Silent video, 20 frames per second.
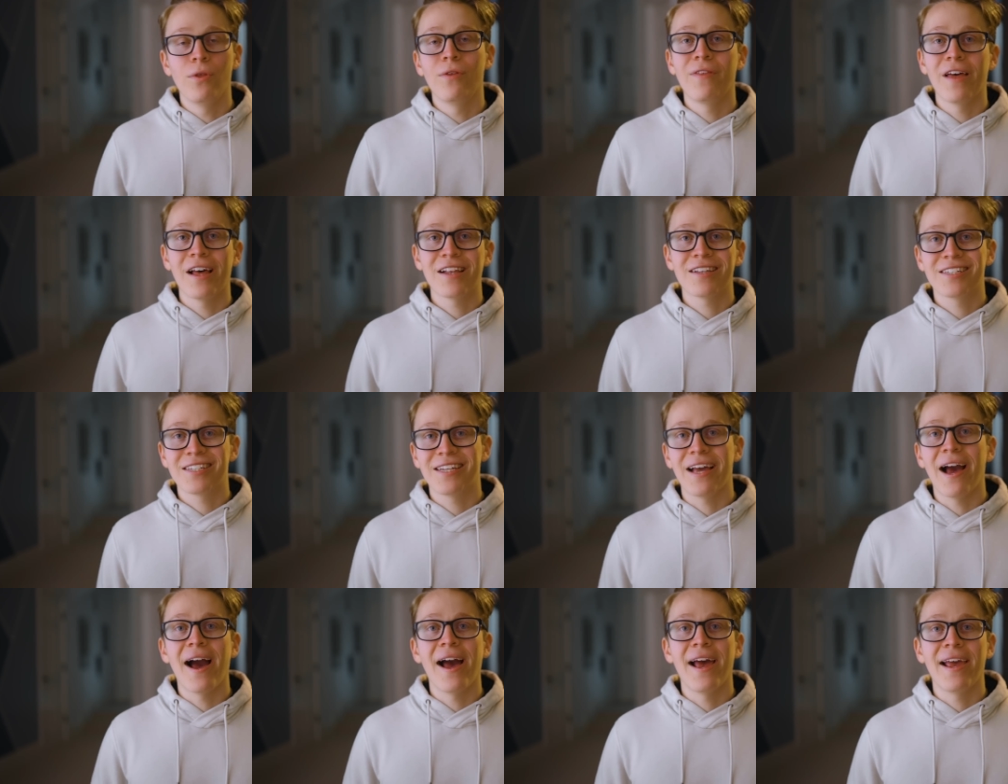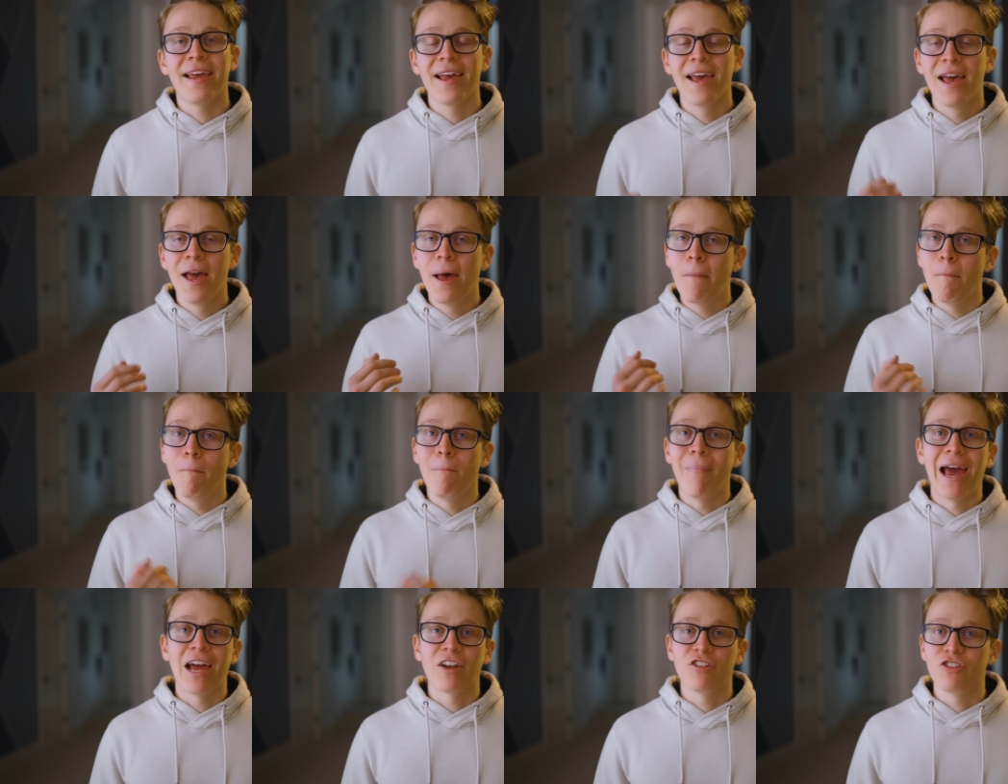that that sky
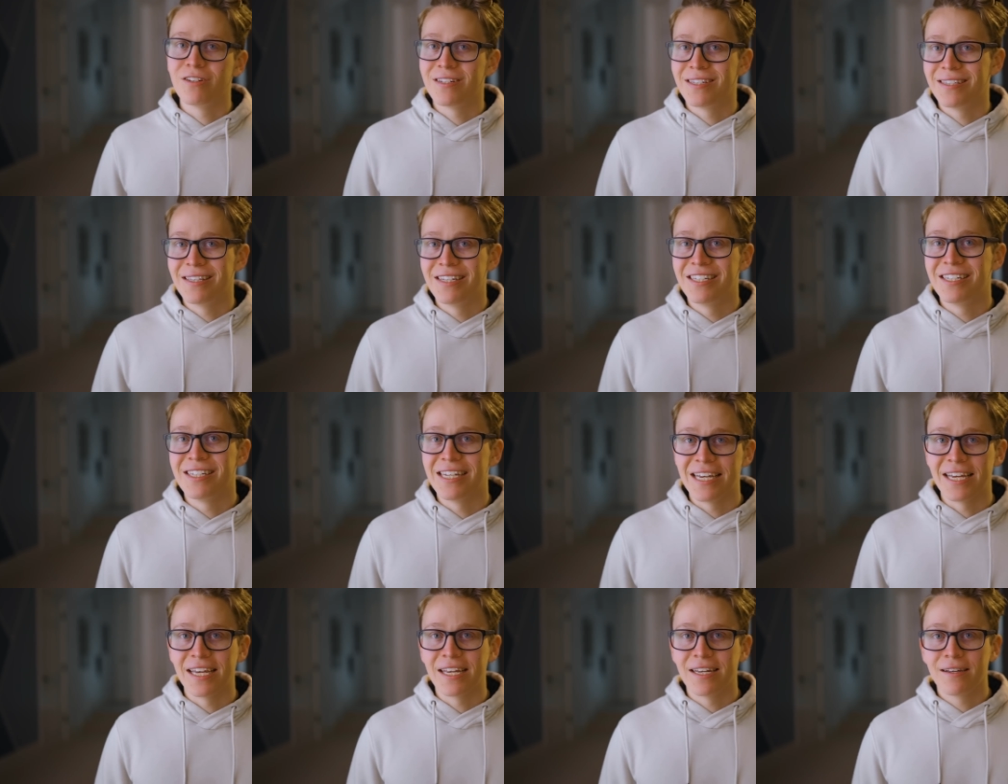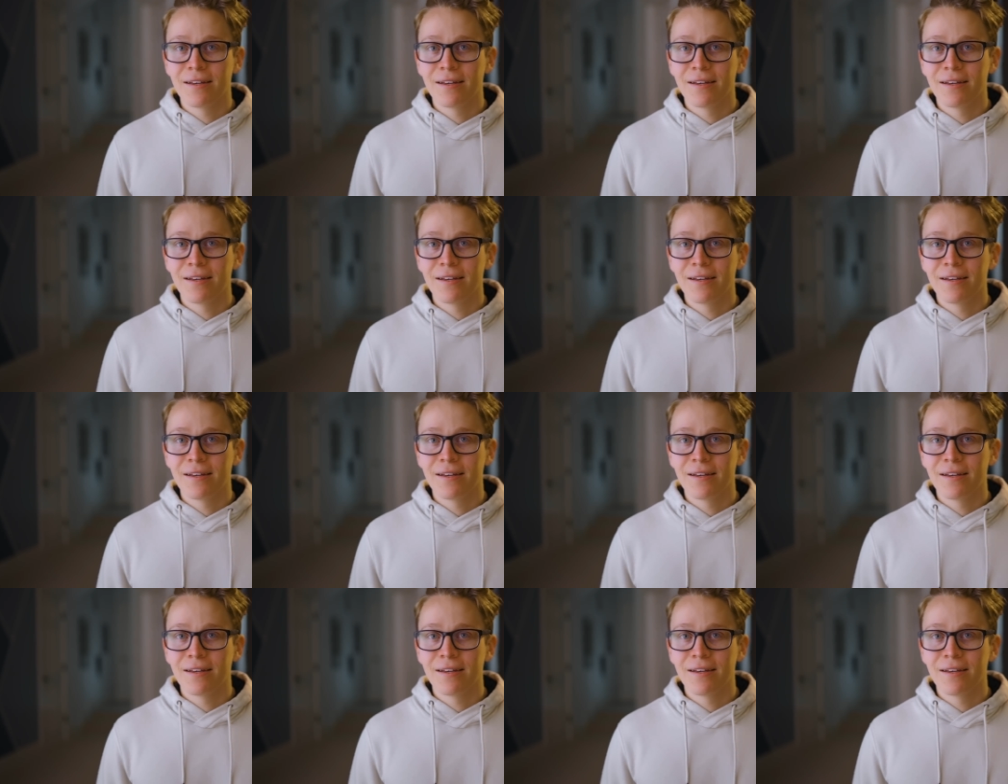matches the scene.